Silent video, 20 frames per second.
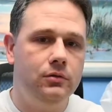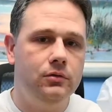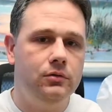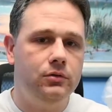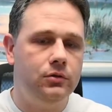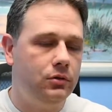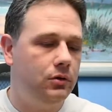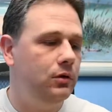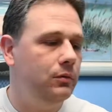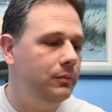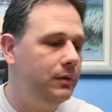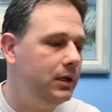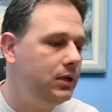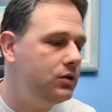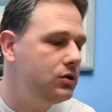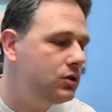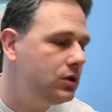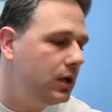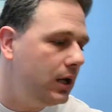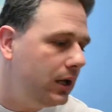Turtle
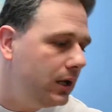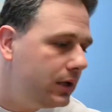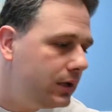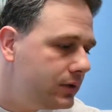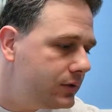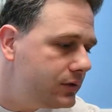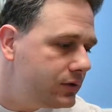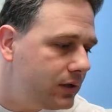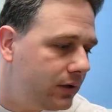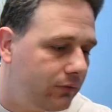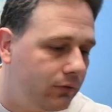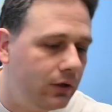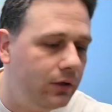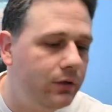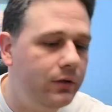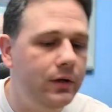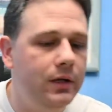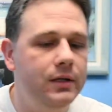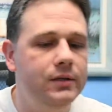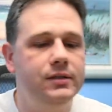Beach has several
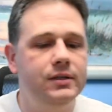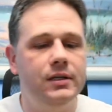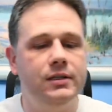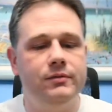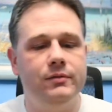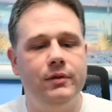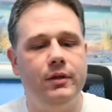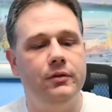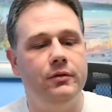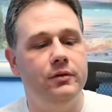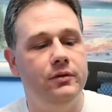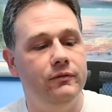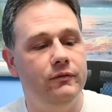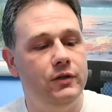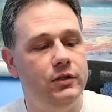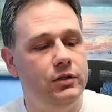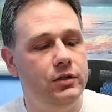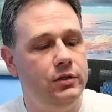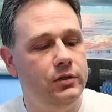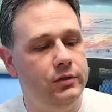other headsets with other
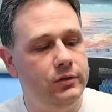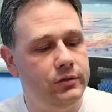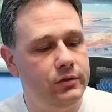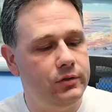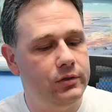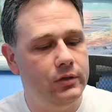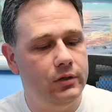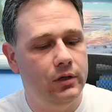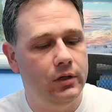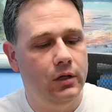divisions.